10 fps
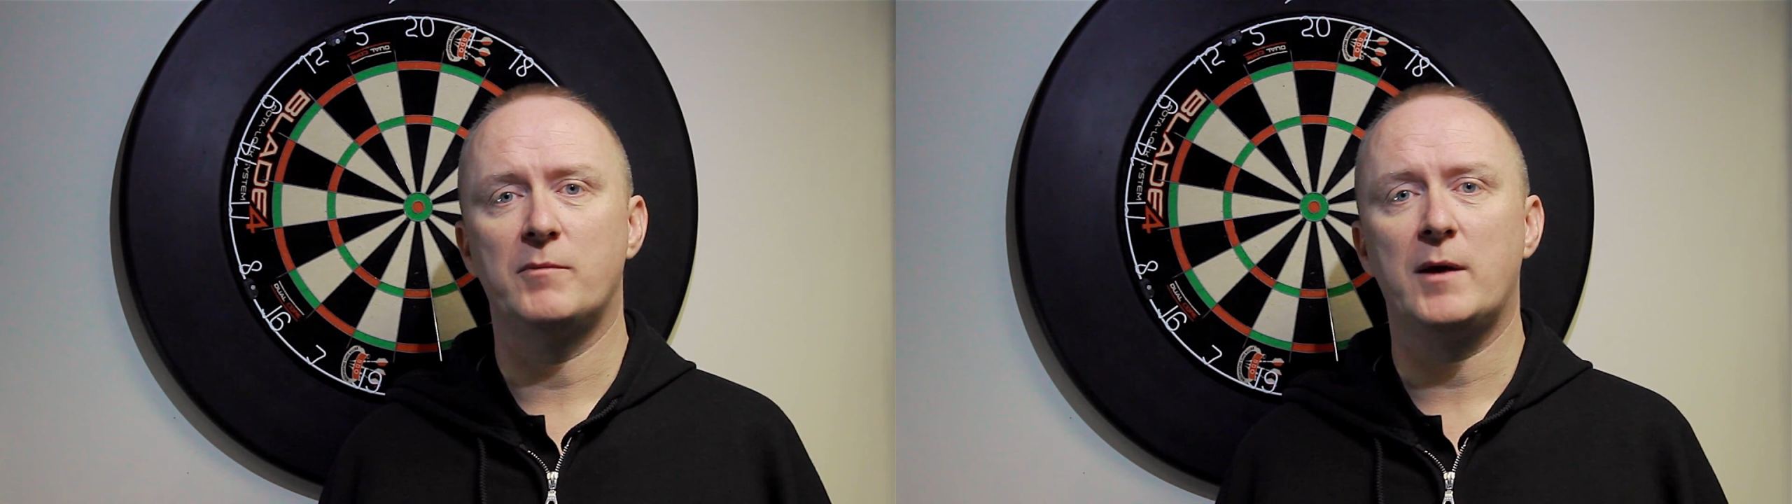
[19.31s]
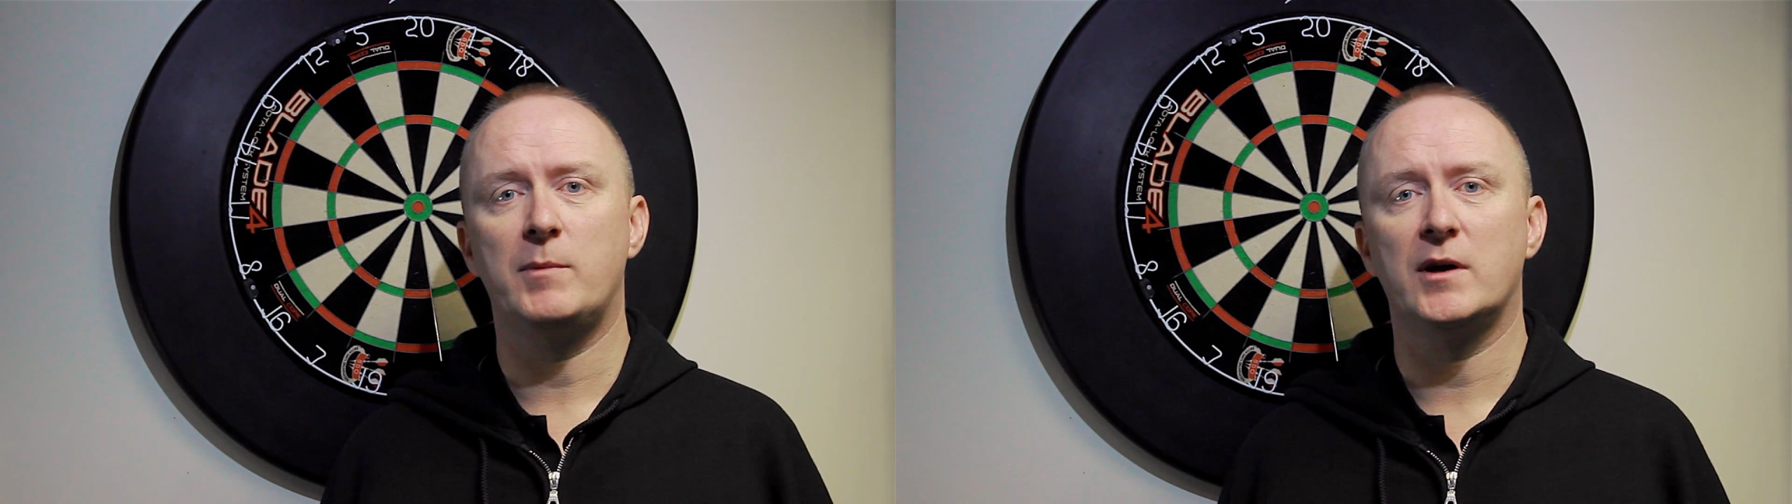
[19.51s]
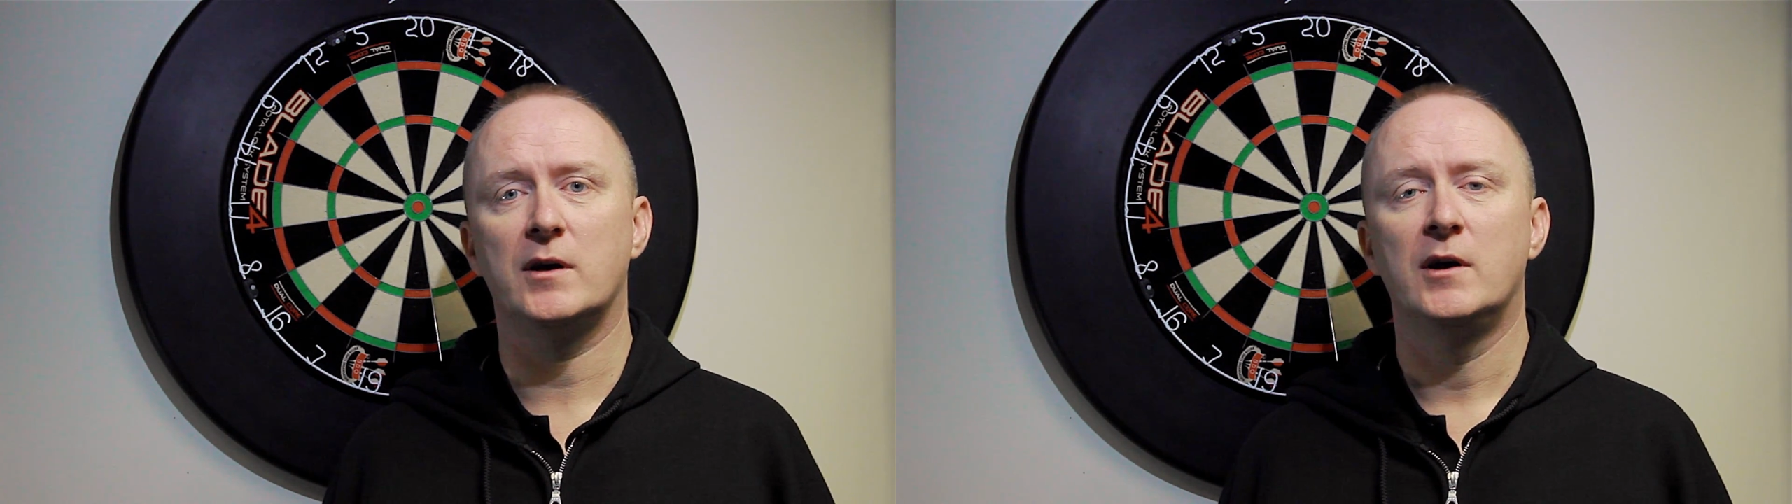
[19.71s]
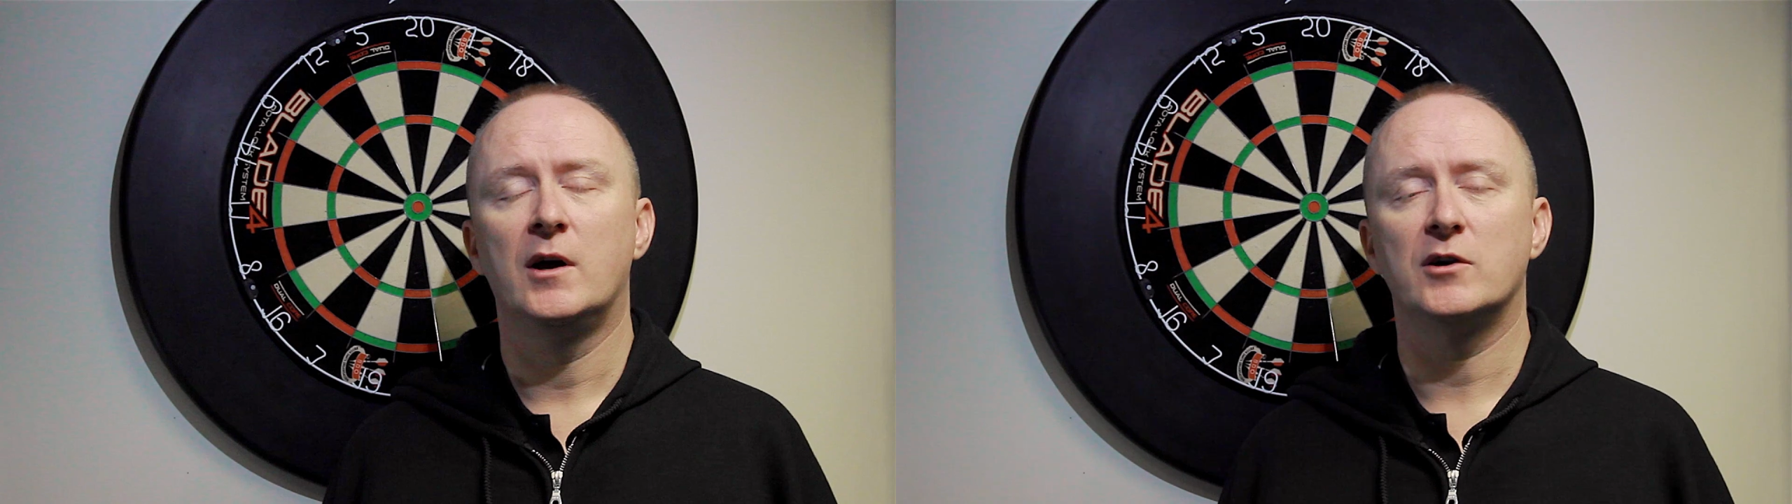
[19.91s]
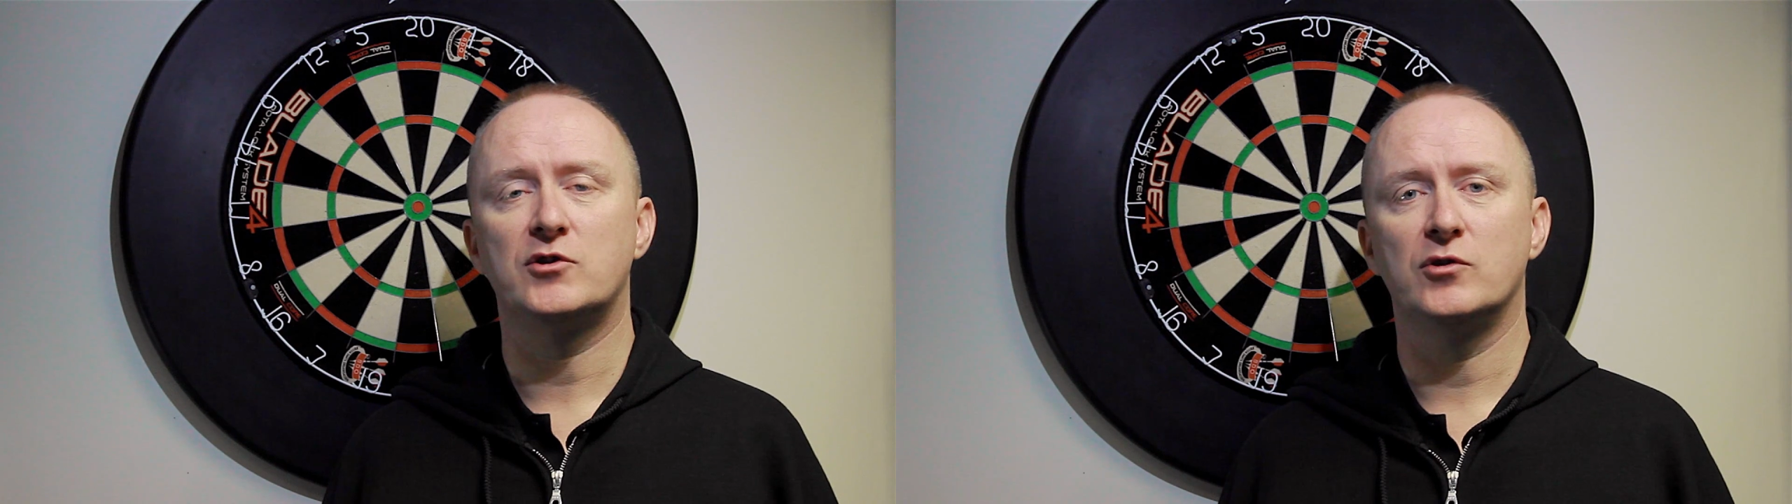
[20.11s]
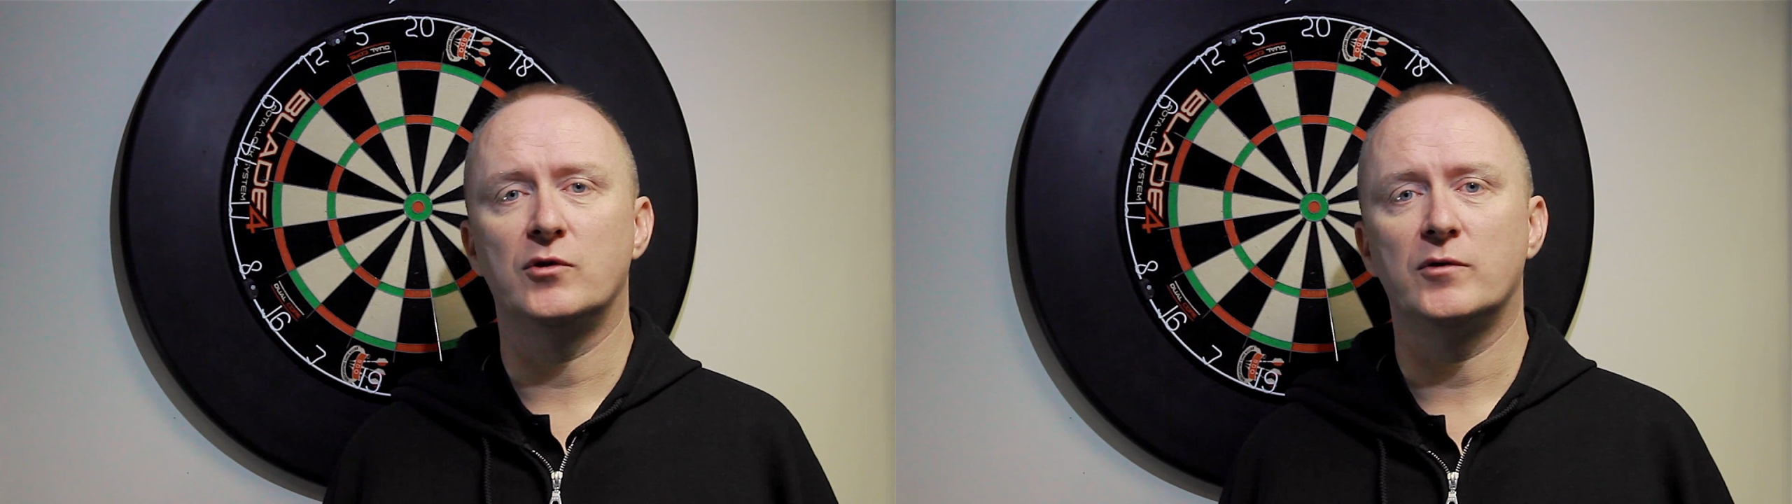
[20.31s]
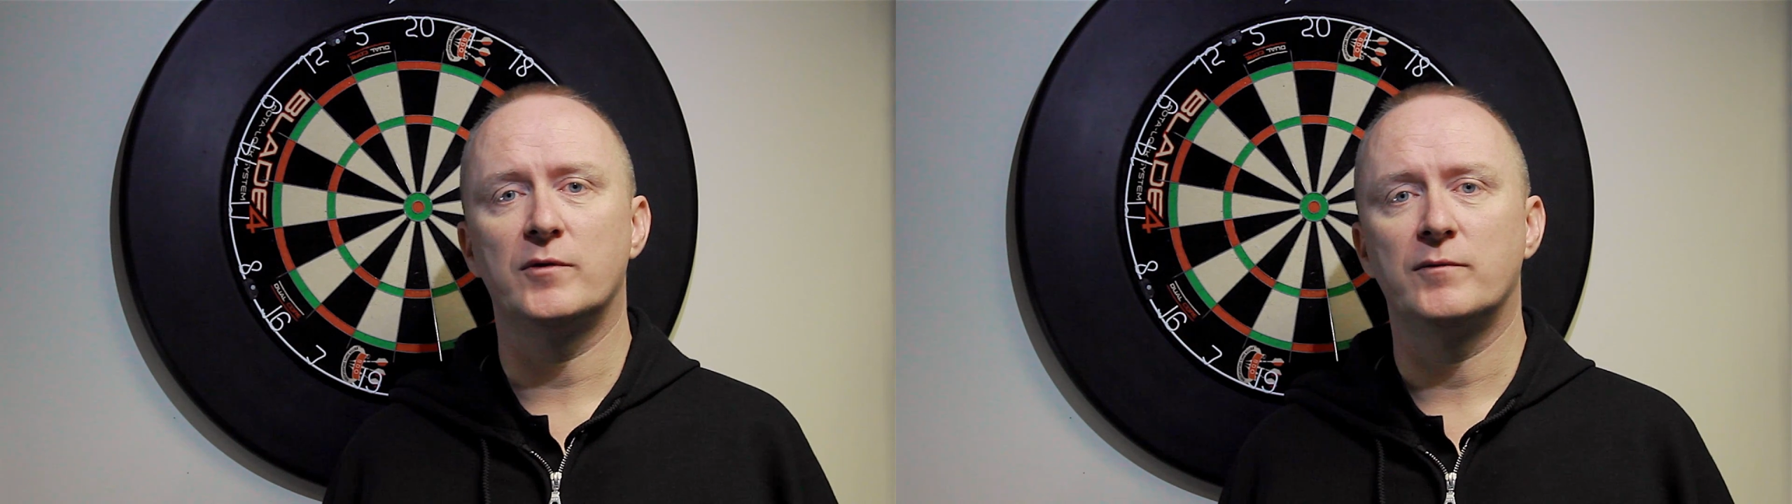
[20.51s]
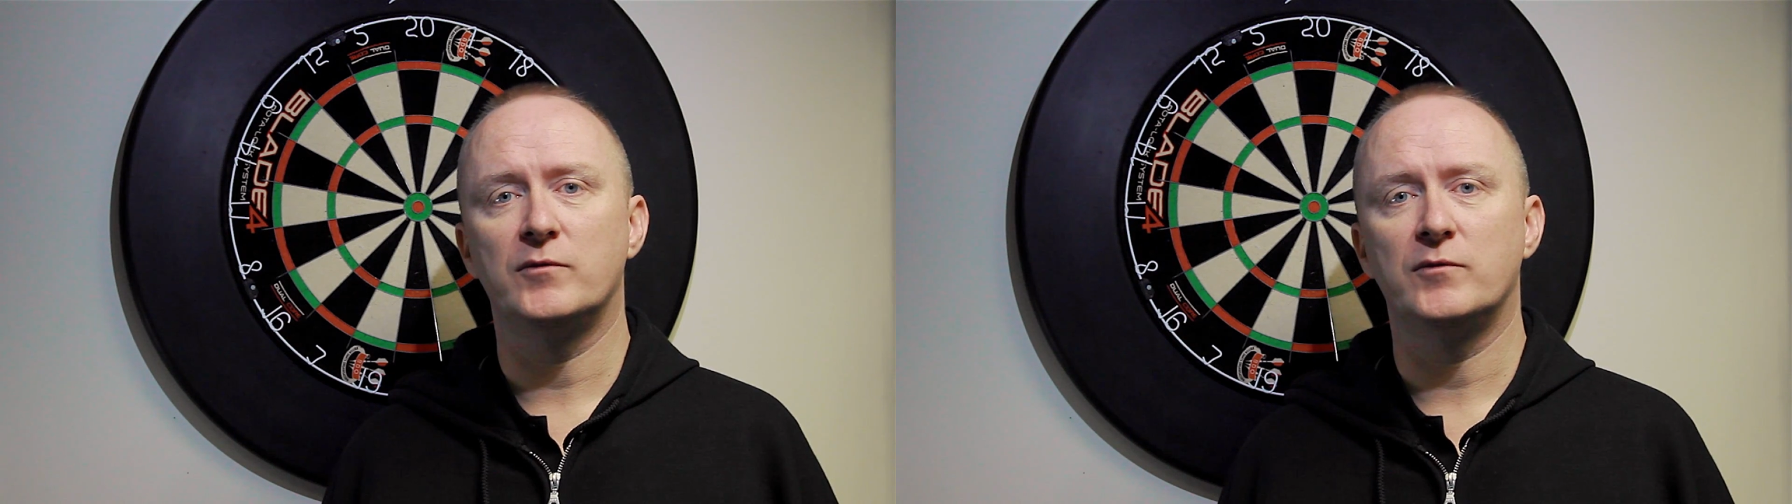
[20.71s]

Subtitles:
maybe a short